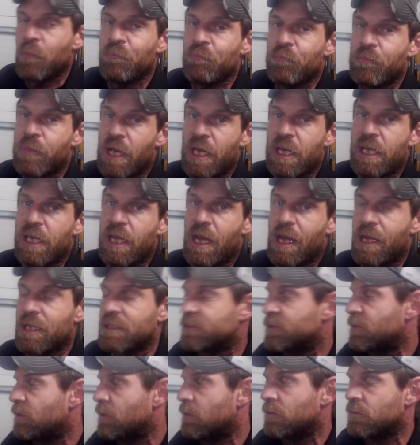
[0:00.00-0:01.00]
Betty
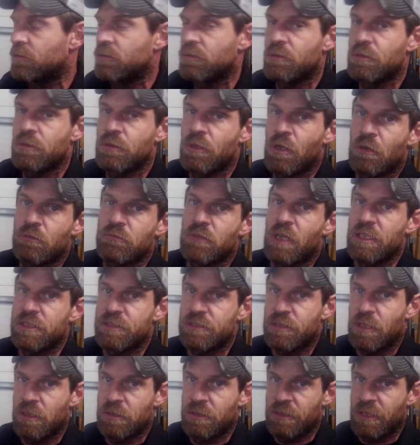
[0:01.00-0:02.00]
has no rust
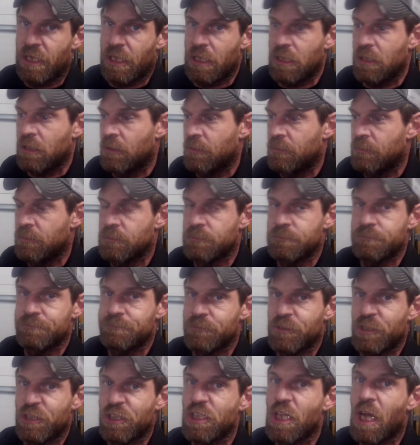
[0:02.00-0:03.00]
underneath.
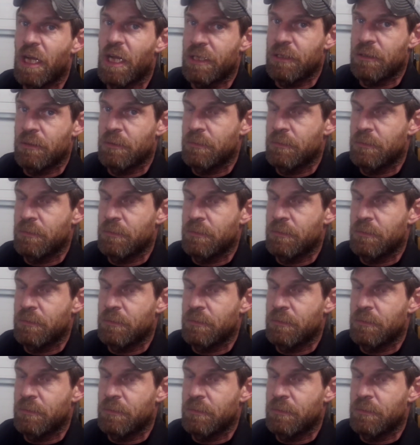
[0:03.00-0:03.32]
None.